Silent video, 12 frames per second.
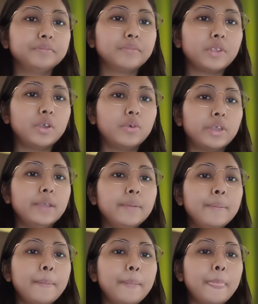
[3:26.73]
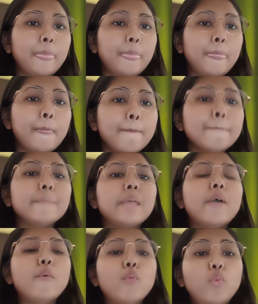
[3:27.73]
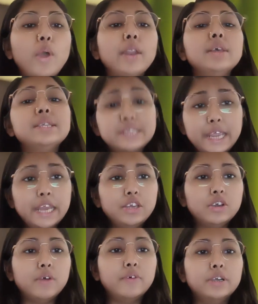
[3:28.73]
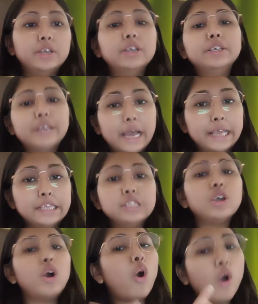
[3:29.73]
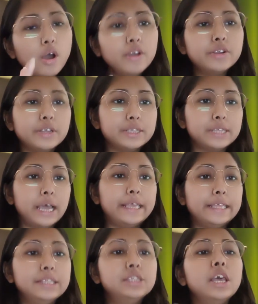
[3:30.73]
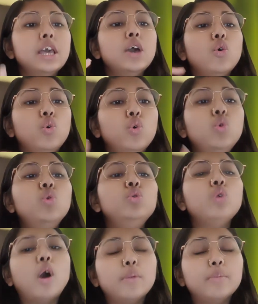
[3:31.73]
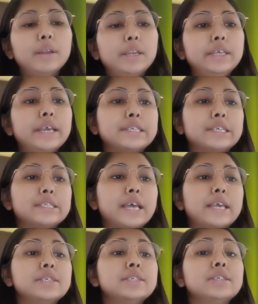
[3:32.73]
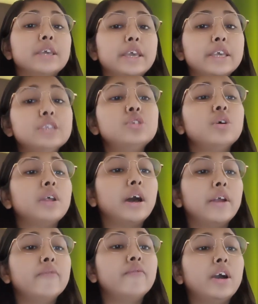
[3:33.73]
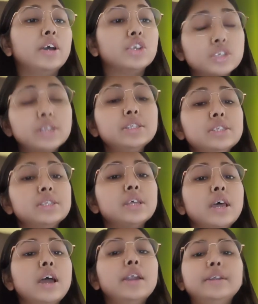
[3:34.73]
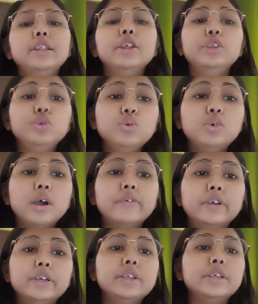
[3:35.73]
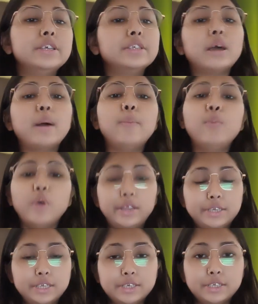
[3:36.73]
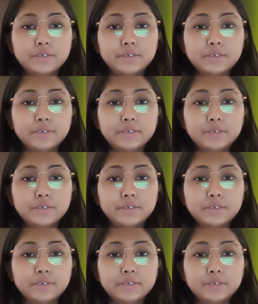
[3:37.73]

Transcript: Okay. When a state governor dies or resigns, who normally exercises his or her functions till a new governor is appointed?